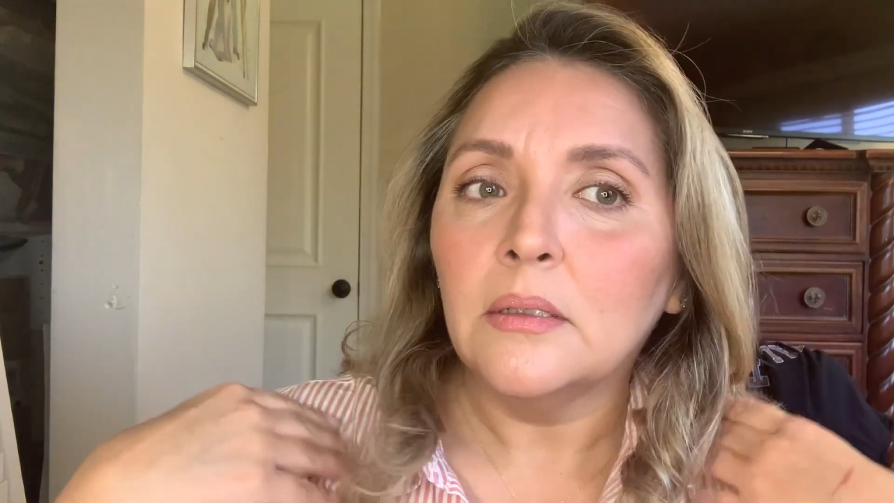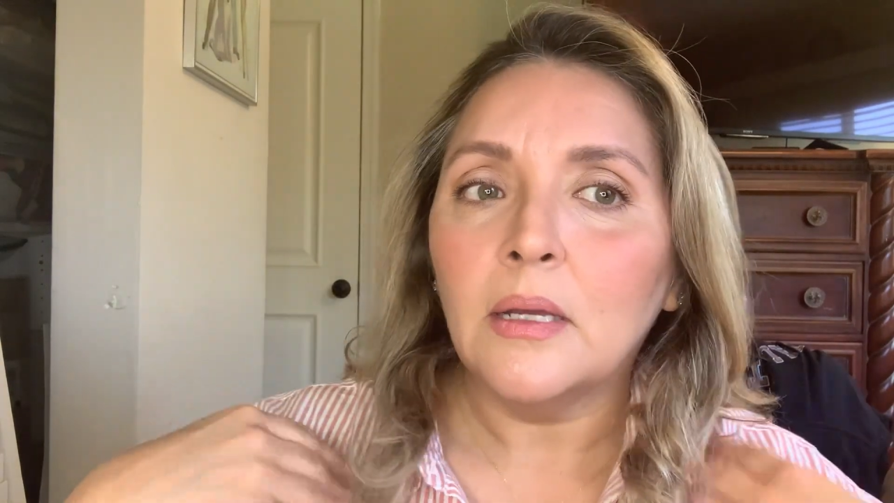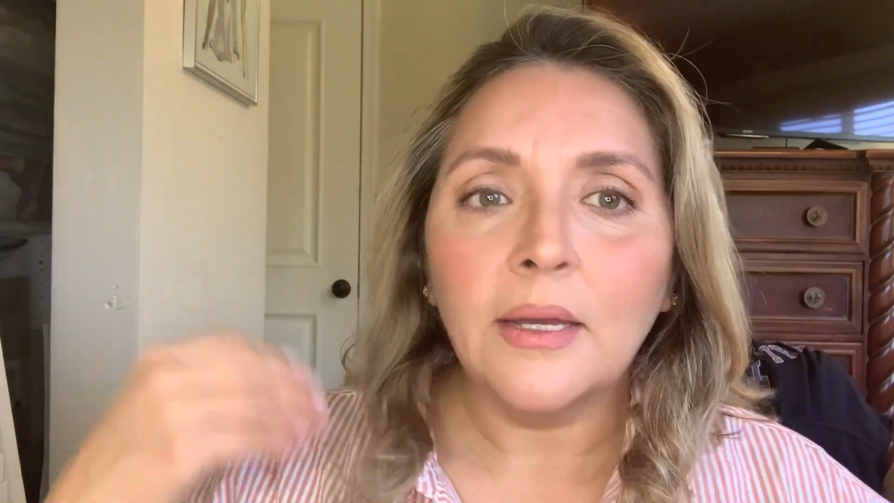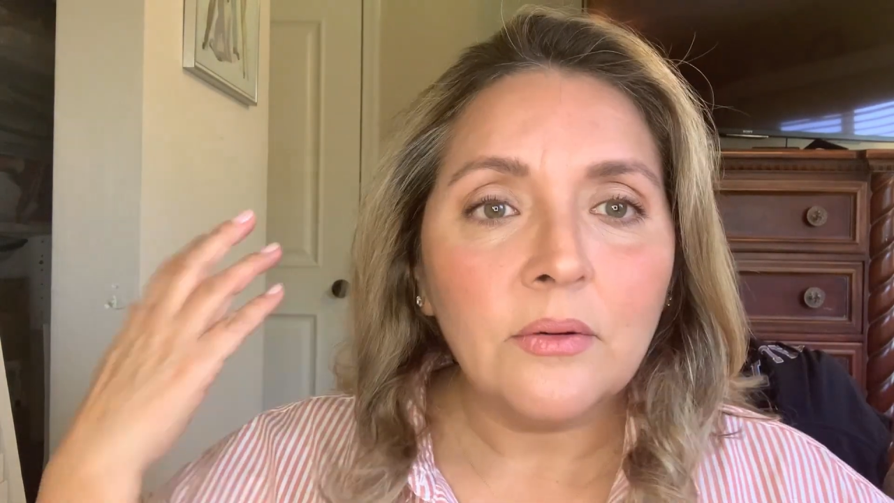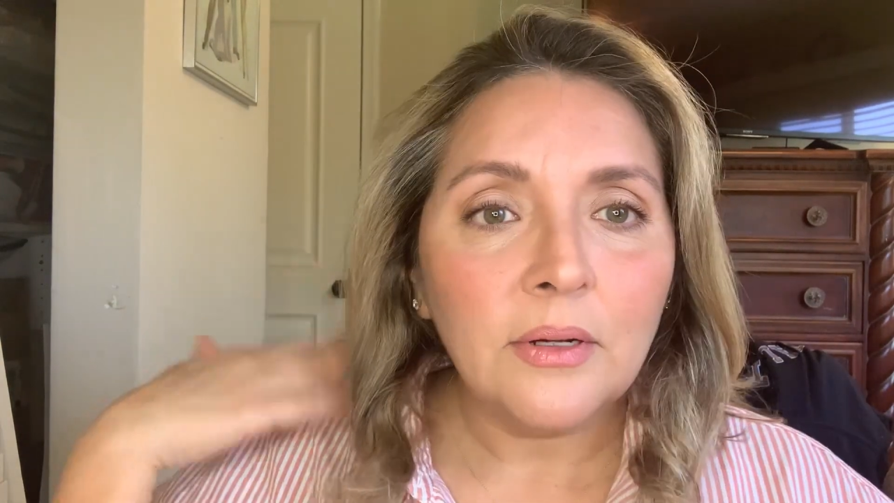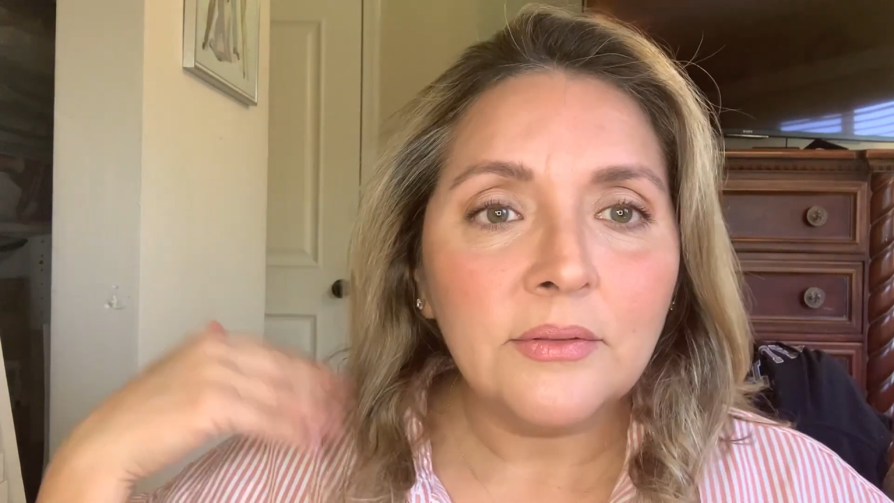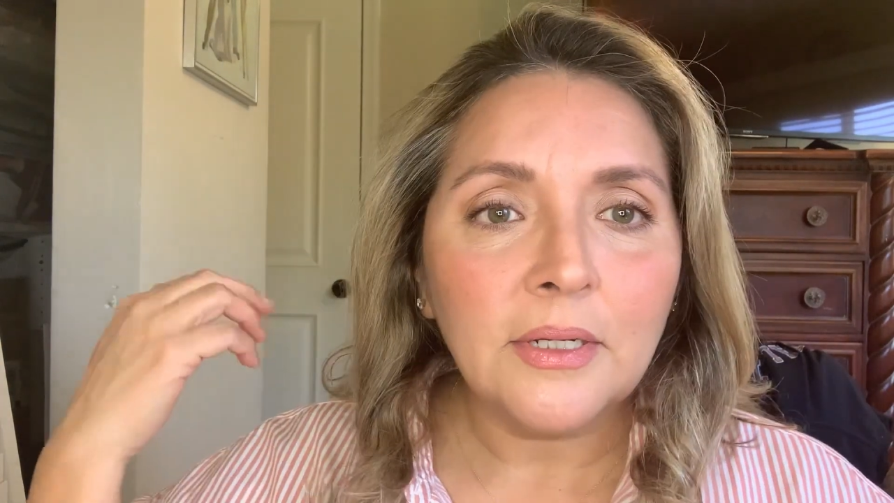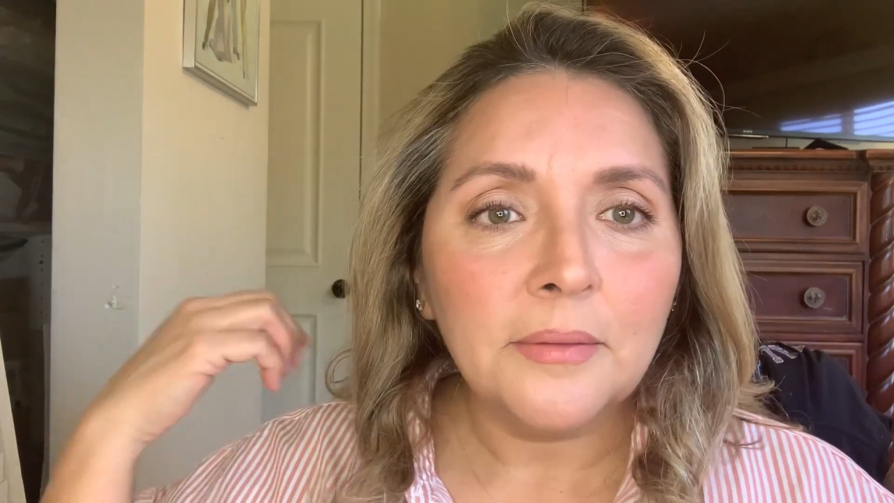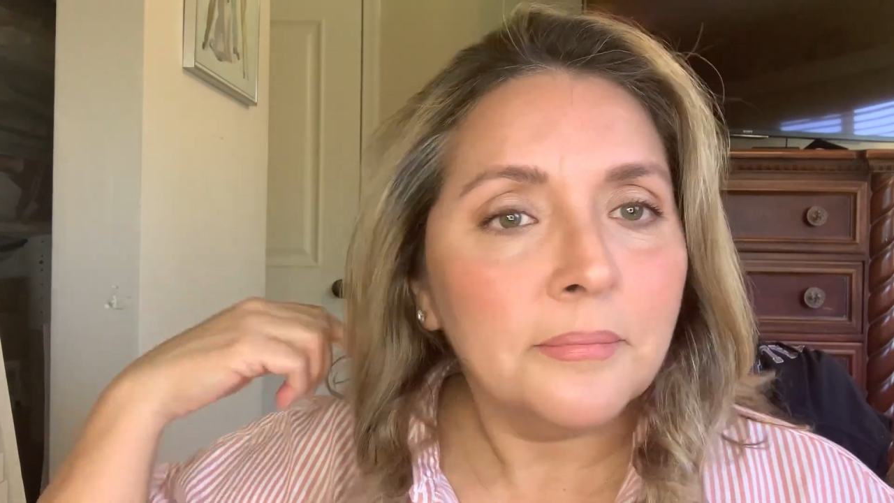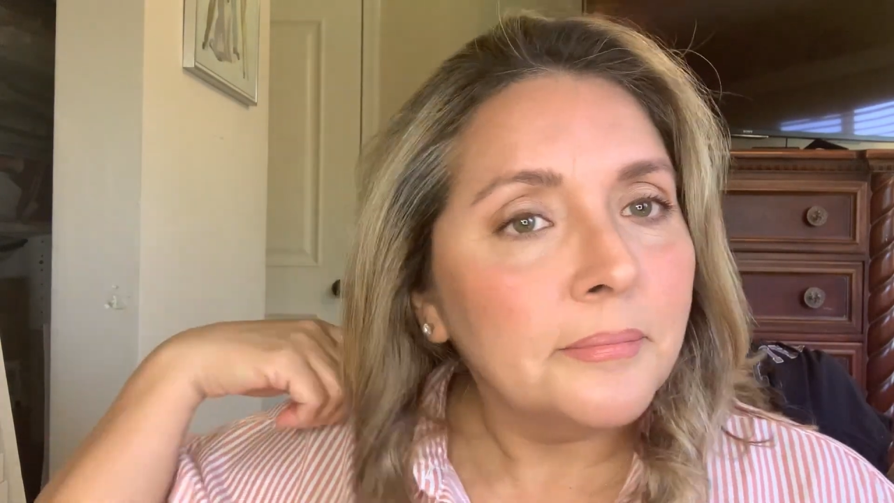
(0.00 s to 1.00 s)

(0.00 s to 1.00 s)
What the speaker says: I don't have time.